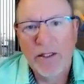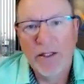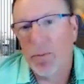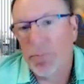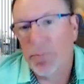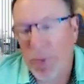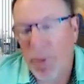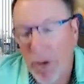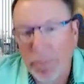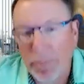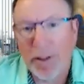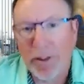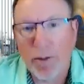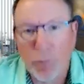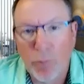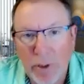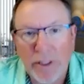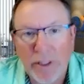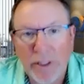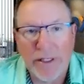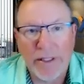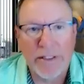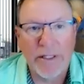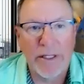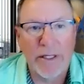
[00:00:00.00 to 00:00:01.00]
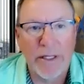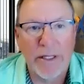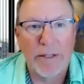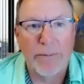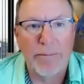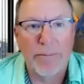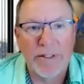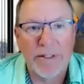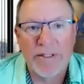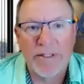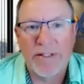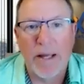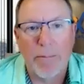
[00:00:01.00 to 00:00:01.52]
you probably really
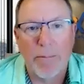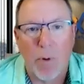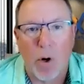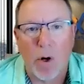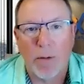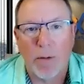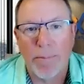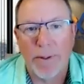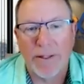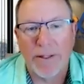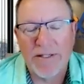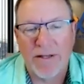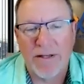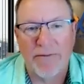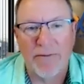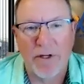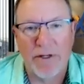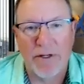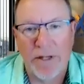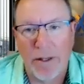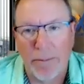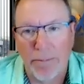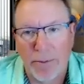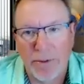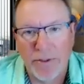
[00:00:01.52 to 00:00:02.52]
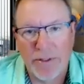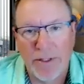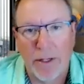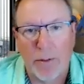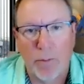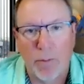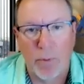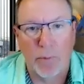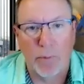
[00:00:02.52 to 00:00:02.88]
did miss that mark by 7 to 10%.